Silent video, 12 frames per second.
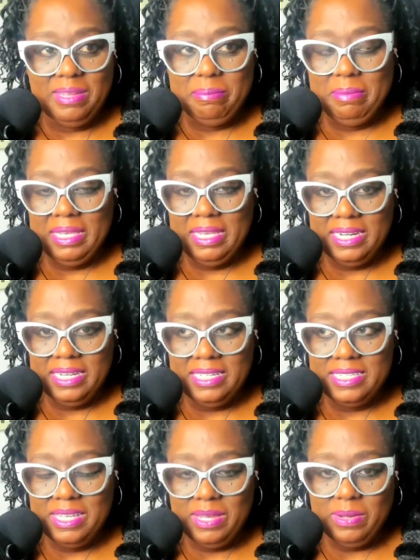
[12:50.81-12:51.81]

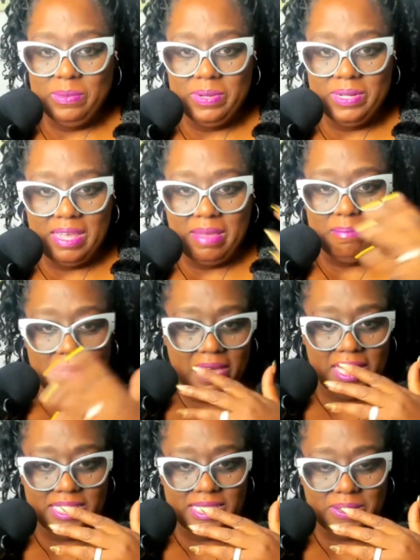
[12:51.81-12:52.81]
meetings with that
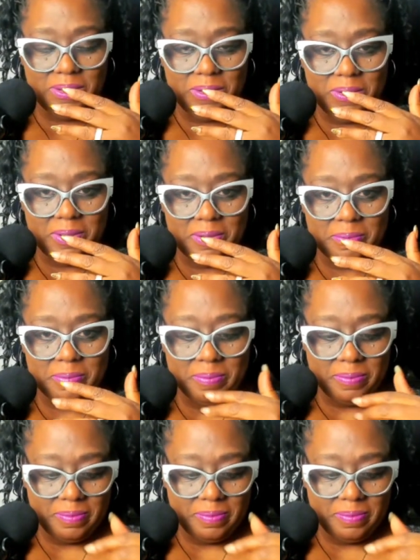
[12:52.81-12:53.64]
mask on.